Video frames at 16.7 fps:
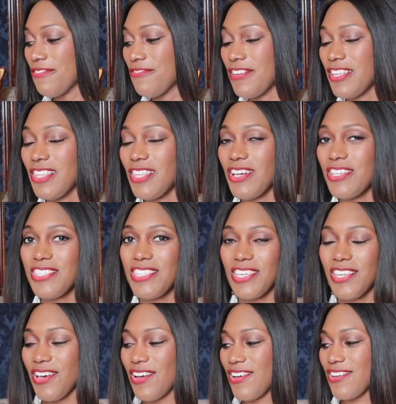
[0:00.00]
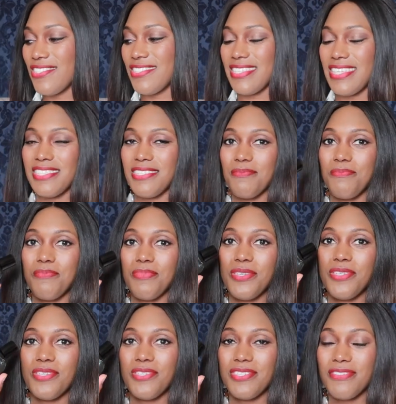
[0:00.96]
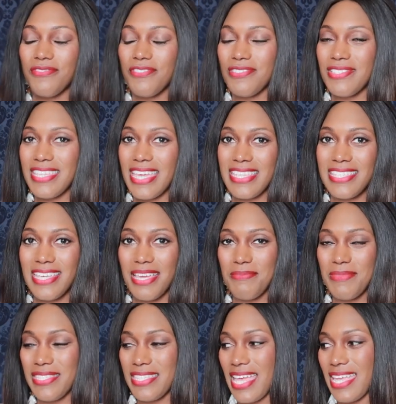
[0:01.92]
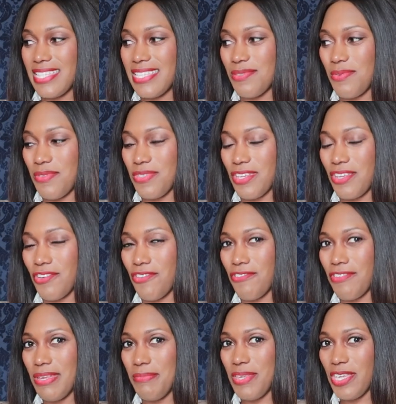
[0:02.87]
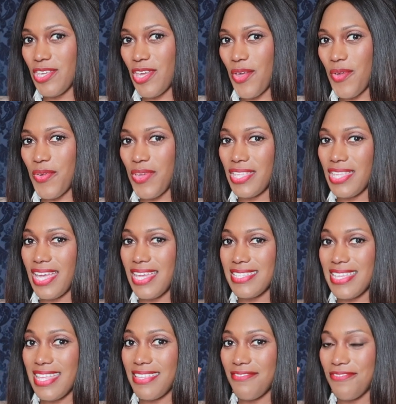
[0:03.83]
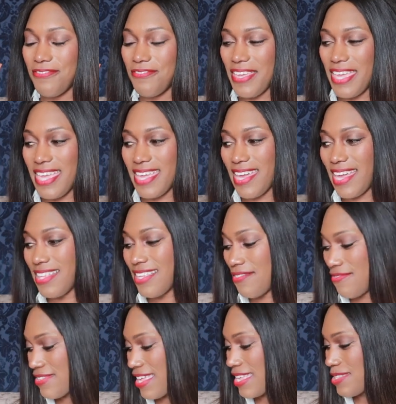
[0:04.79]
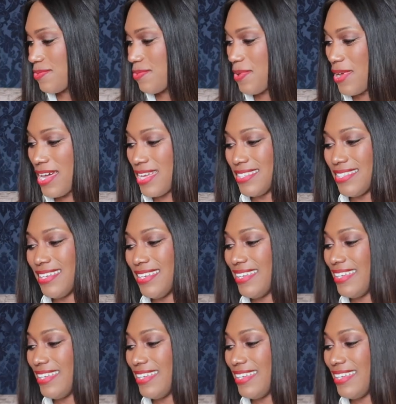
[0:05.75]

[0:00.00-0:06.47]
Philosophers is a beautiful daytime scent with the creamy coconut and fig. I love that one.